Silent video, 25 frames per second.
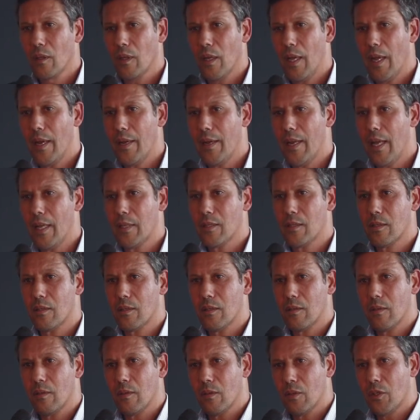And
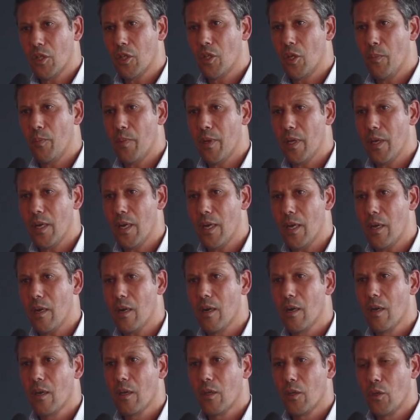that's GDPR.
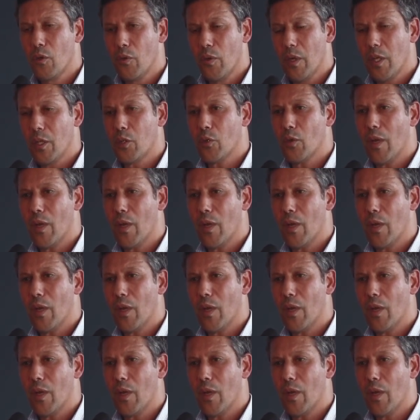You need